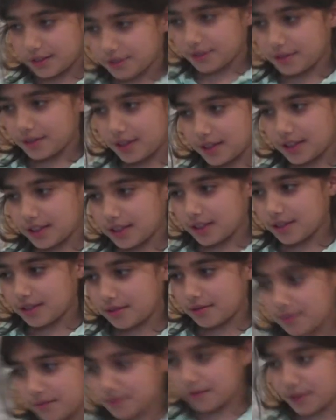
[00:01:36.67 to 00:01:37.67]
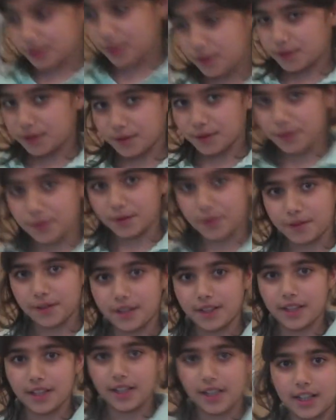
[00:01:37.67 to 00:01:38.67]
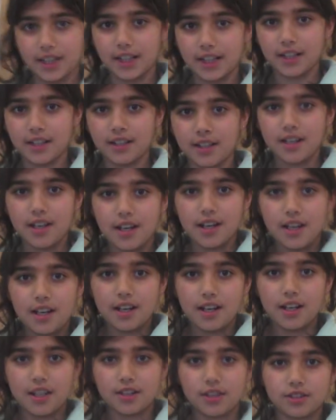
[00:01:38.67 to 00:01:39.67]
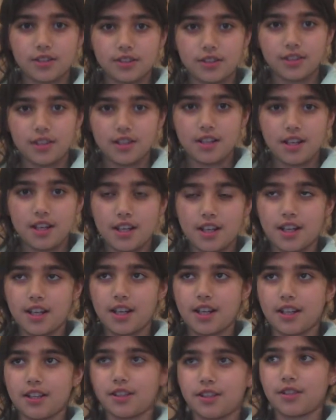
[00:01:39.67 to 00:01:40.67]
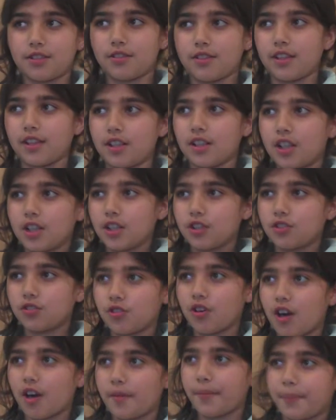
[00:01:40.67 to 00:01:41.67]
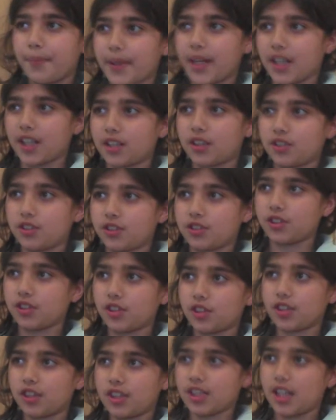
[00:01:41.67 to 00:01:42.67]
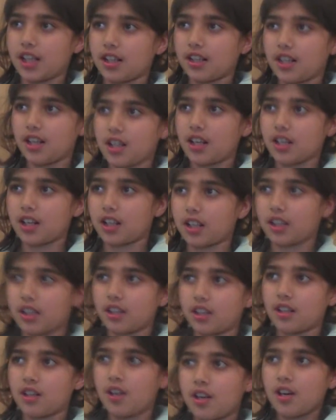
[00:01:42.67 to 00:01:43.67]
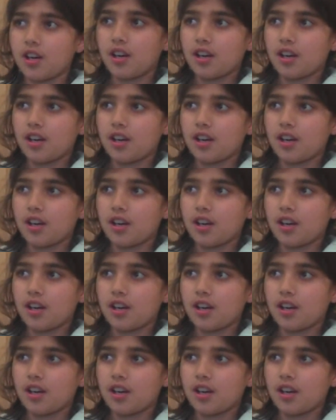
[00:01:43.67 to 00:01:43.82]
You can record it and you can draw pictures and then it can